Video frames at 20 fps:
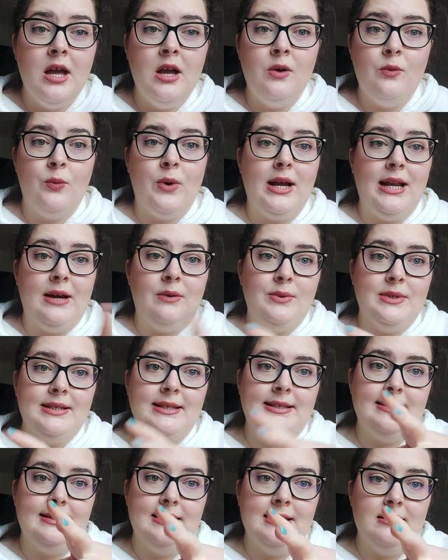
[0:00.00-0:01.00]
while I
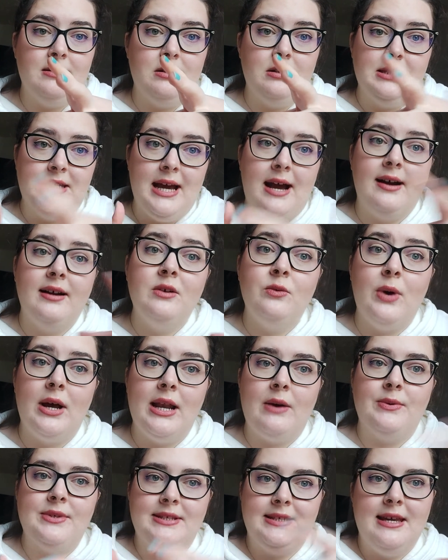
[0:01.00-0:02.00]
was young, while I
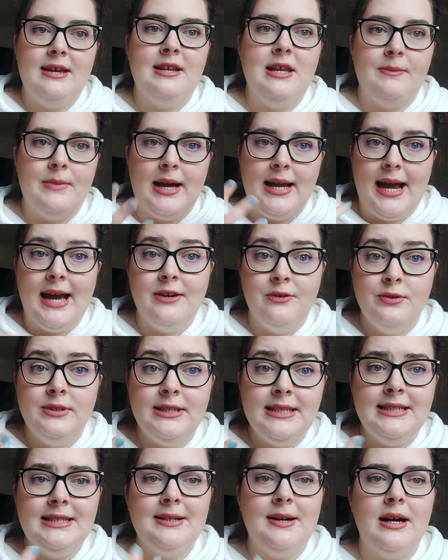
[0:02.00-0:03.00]
was getting my adult
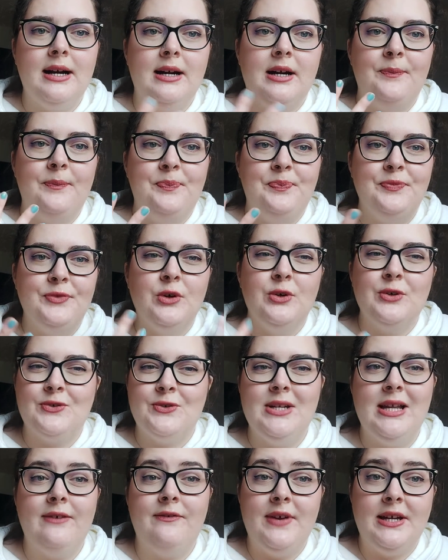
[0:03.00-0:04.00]
teeth, those
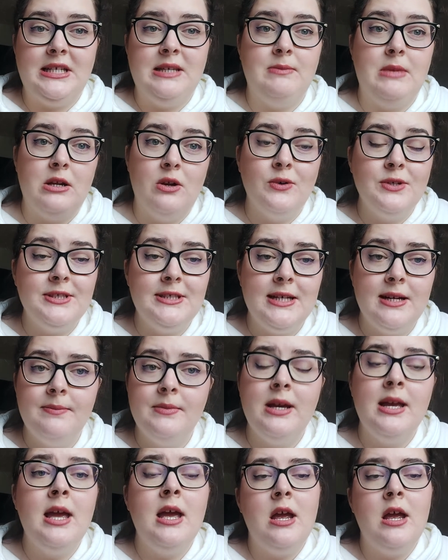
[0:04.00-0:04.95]
really affected me long term.